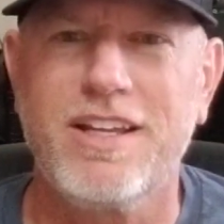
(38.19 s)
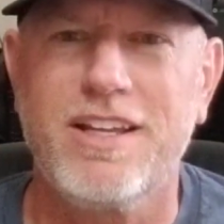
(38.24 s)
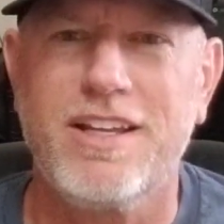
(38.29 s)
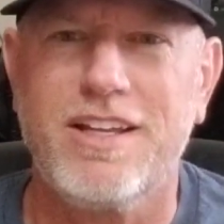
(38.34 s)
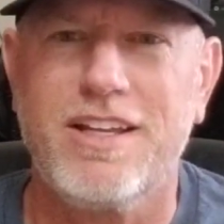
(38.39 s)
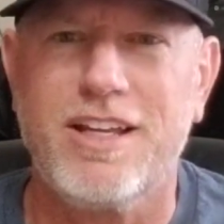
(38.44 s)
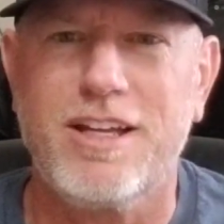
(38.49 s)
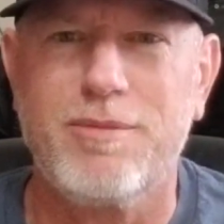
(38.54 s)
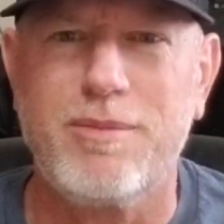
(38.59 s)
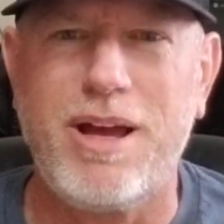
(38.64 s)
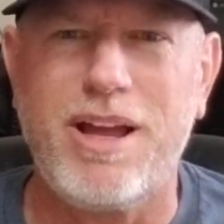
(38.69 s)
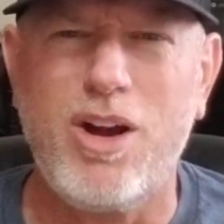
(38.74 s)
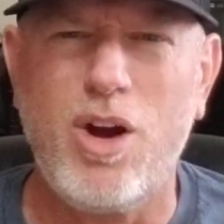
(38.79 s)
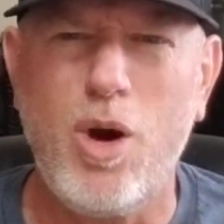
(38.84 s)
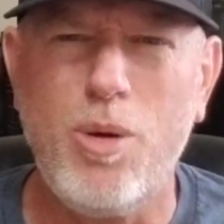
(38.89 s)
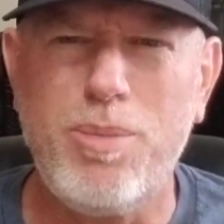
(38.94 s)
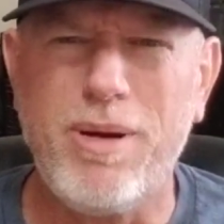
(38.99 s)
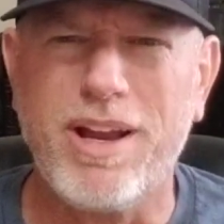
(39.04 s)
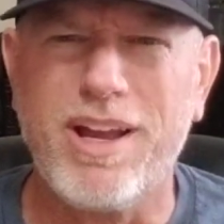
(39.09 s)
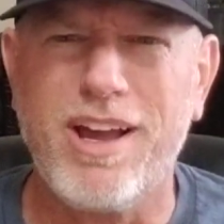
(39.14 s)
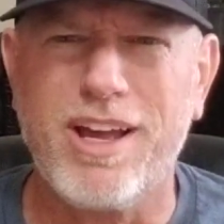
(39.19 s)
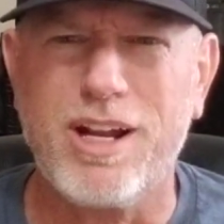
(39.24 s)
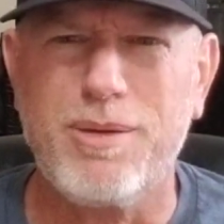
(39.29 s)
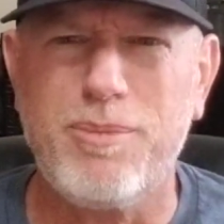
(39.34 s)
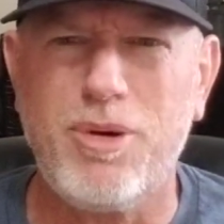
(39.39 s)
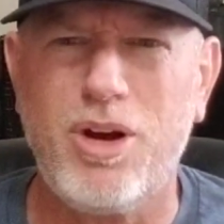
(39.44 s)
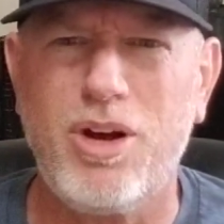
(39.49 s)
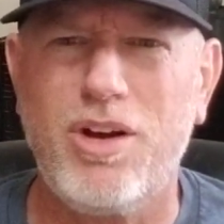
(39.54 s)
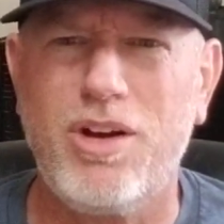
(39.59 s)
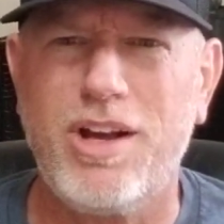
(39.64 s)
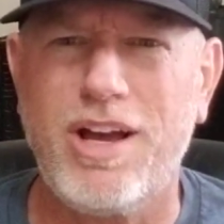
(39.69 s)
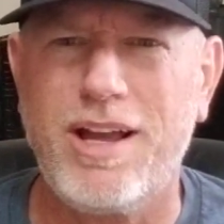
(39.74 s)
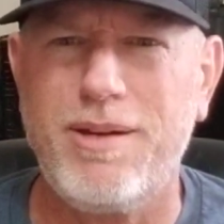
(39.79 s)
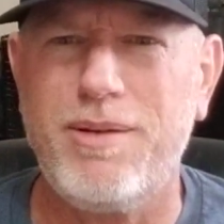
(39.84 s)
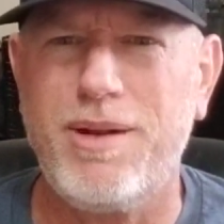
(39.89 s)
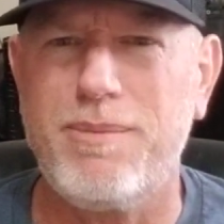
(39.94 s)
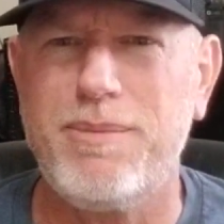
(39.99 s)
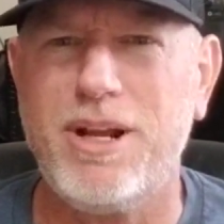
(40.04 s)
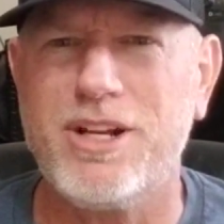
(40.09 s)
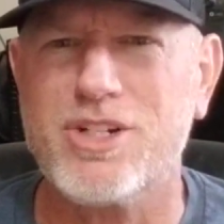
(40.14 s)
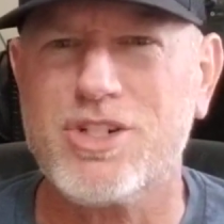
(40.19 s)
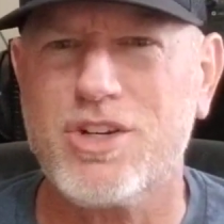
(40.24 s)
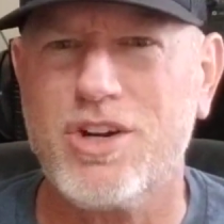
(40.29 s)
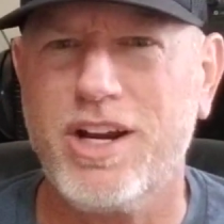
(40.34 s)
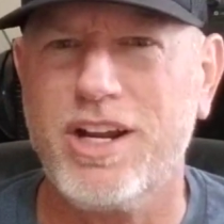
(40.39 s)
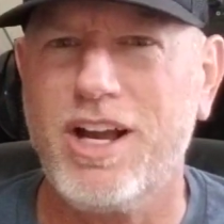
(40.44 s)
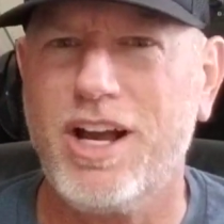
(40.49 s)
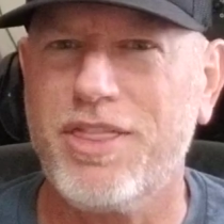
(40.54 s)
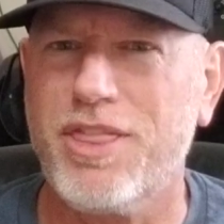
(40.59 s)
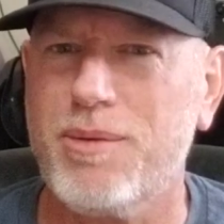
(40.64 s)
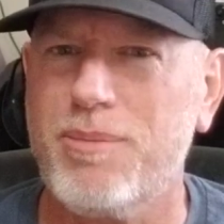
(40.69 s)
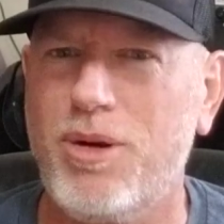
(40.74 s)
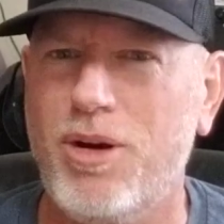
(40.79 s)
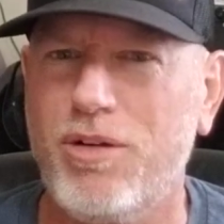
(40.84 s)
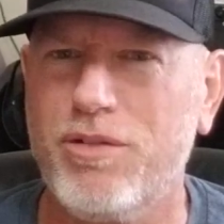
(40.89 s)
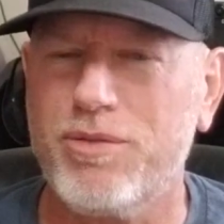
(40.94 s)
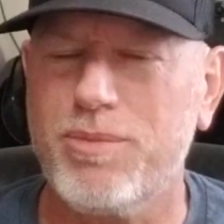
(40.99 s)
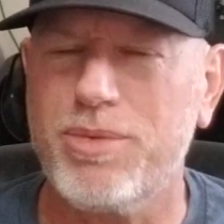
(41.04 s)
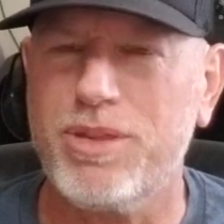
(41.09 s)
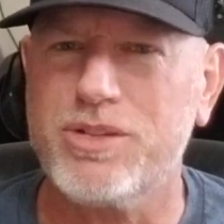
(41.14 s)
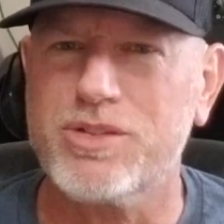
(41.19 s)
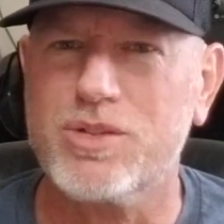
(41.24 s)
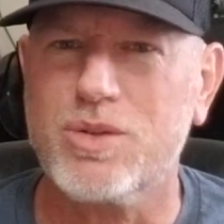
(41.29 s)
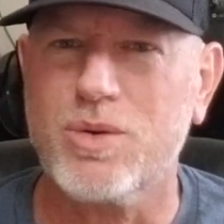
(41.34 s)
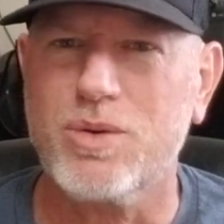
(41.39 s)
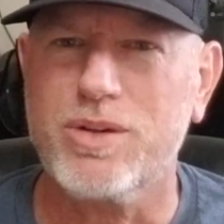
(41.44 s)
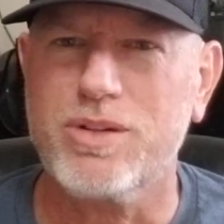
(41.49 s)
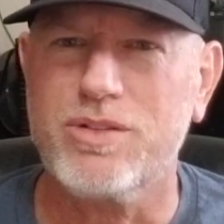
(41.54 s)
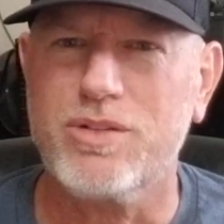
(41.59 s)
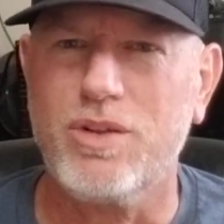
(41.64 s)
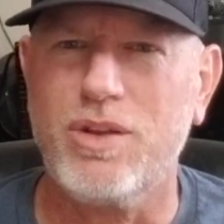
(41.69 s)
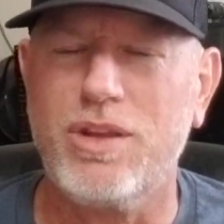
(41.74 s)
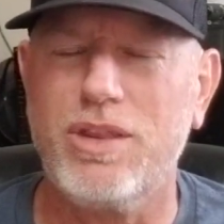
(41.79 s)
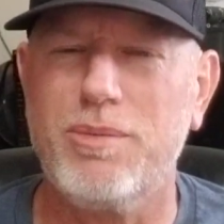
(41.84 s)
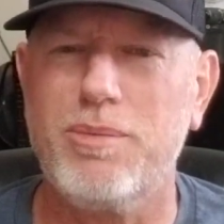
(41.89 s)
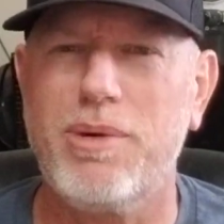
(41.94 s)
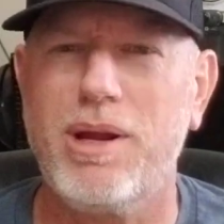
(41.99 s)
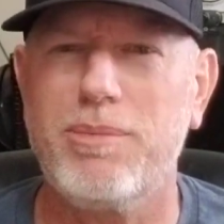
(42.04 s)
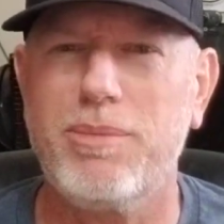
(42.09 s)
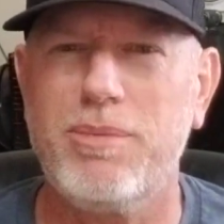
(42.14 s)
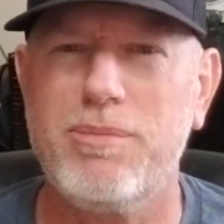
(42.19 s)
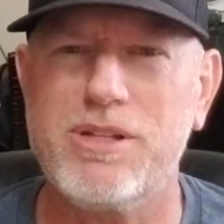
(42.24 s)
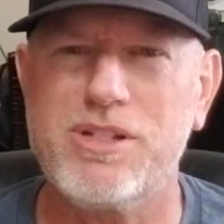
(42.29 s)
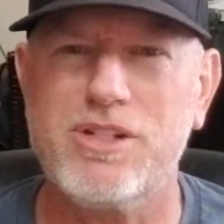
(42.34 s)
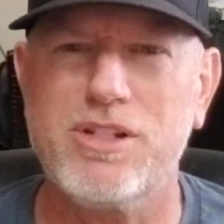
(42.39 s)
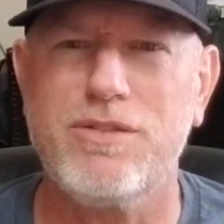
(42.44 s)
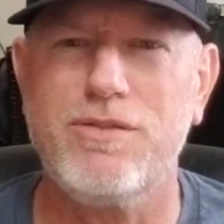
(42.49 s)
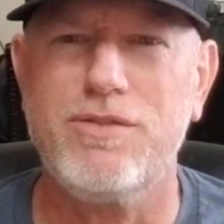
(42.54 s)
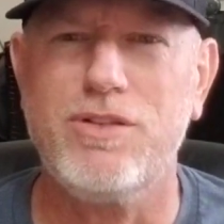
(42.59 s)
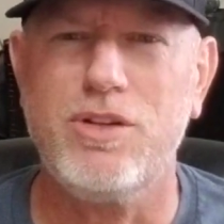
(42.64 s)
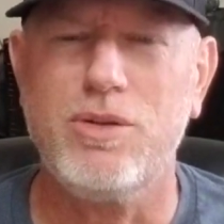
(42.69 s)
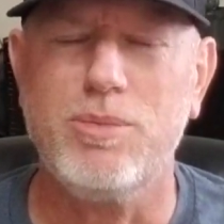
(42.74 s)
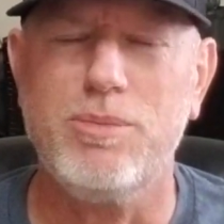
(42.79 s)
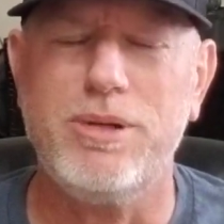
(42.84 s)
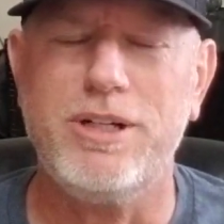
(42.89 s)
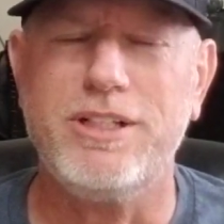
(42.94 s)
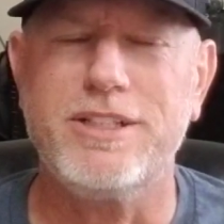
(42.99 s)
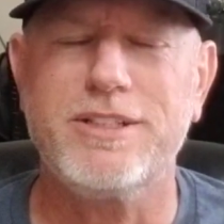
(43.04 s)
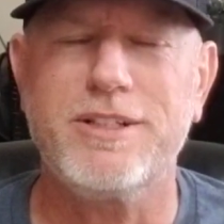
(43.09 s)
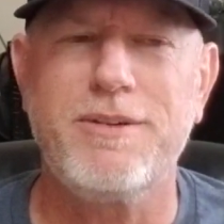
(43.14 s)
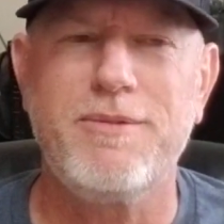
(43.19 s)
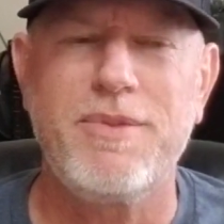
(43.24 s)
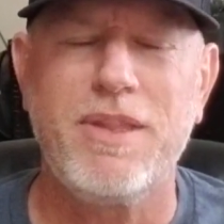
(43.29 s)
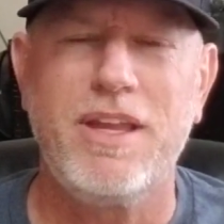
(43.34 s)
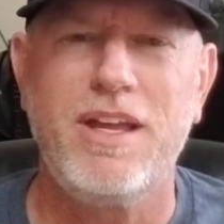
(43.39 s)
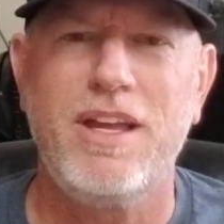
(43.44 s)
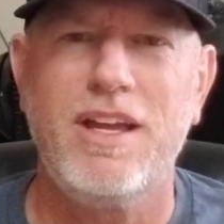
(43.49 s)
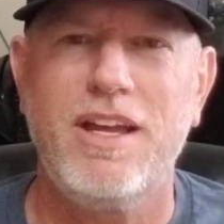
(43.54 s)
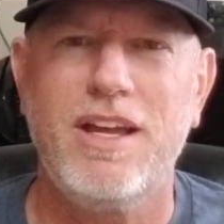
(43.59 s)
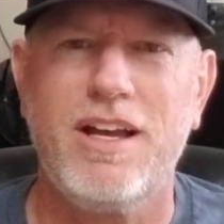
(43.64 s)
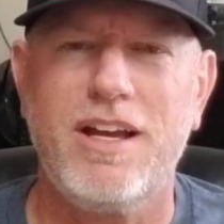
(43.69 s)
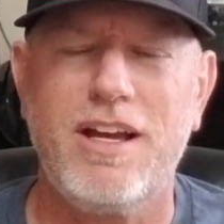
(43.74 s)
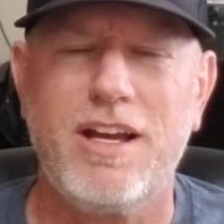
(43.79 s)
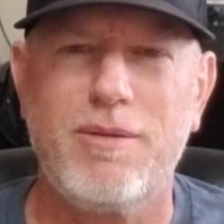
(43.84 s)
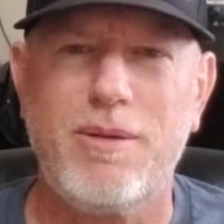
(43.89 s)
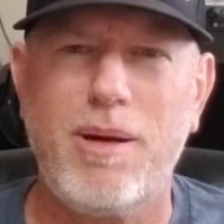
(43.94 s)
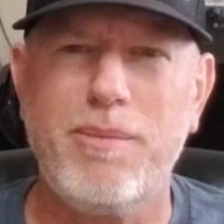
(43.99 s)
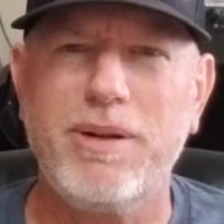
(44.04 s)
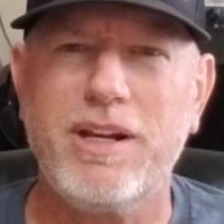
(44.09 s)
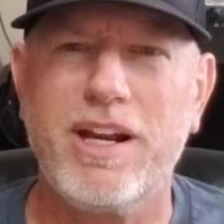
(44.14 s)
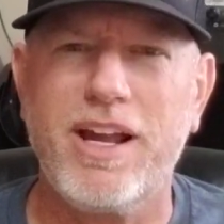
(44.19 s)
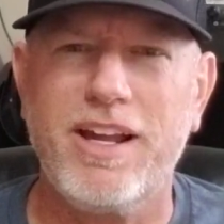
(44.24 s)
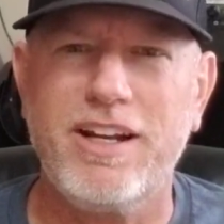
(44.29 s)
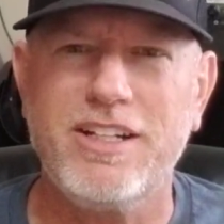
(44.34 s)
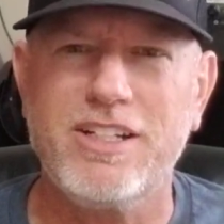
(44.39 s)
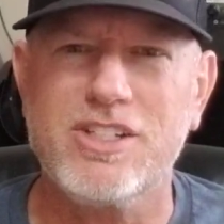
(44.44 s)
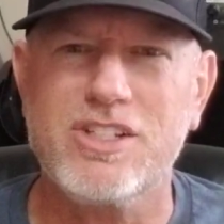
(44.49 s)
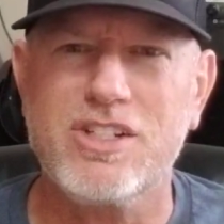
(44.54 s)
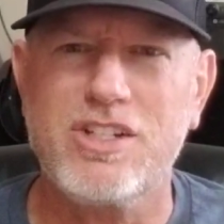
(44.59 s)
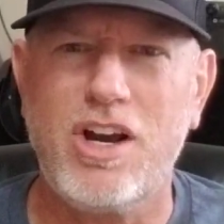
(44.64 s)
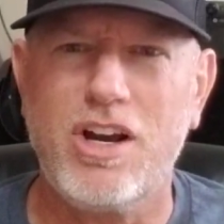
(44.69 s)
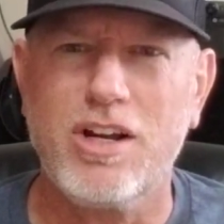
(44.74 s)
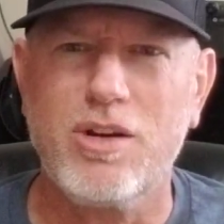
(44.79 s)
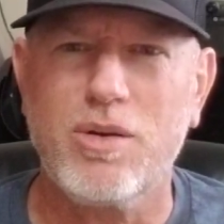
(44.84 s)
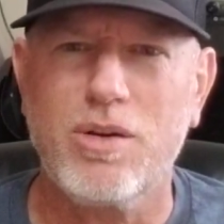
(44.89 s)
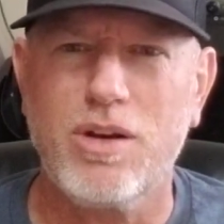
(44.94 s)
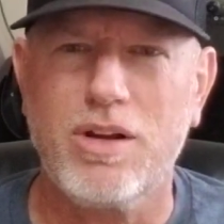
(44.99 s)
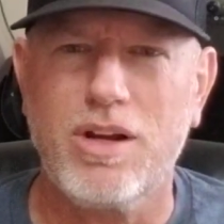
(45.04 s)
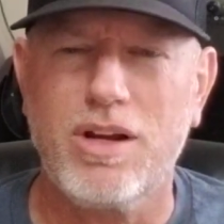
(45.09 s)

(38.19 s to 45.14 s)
I hope I got them all. I'm not sure I got them all from the story, so that there might be missing a few, but I'm going to kind of just talk